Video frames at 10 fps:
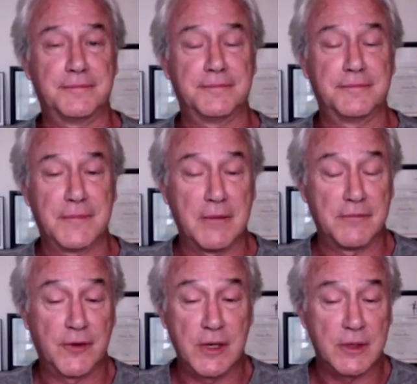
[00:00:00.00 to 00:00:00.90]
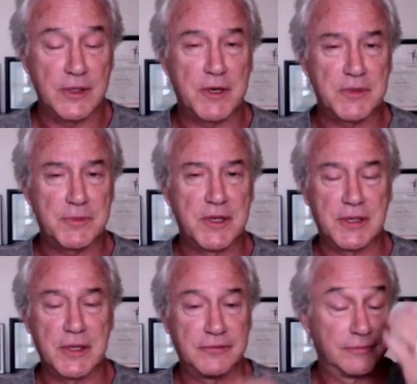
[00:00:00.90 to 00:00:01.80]
I'm free to express
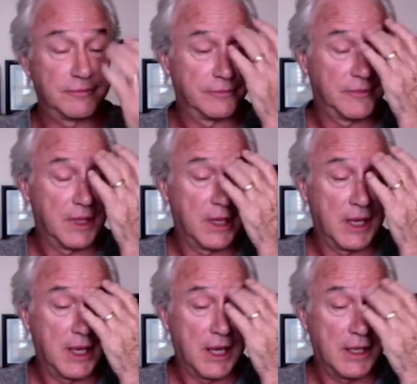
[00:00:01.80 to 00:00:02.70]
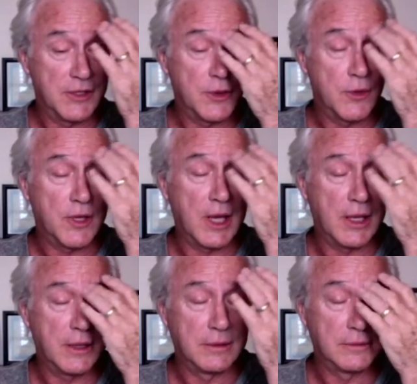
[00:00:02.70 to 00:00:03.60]
myself. And it's
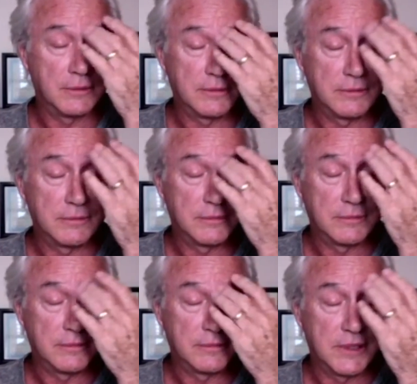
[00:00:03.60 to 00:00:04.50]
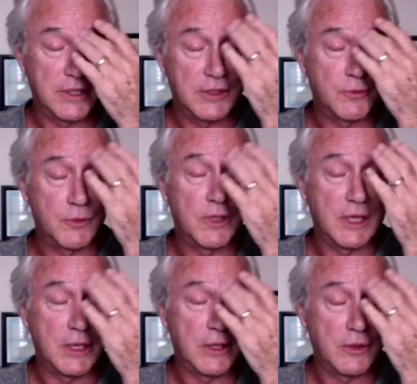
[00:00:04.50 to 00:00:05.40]
okay. It's
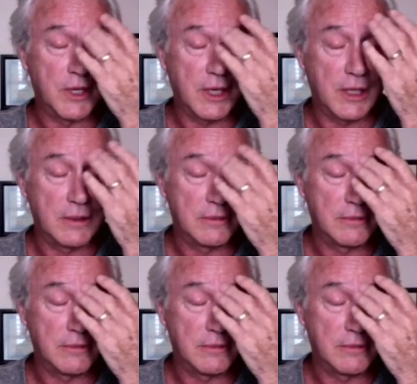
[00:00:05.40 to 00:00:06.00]
really okay